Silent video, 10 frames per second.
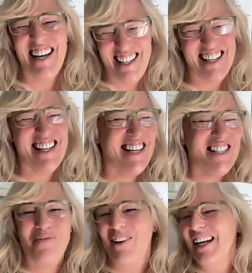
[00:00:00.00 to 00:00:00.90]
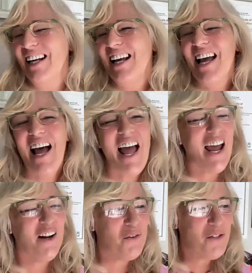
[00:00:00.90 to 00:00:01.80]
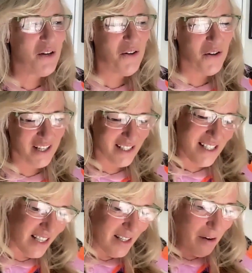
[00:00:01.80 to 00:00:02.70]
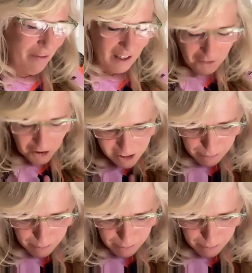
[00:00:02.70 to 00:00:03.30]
Yeah, that's brilliant. And also you can sit there feeling very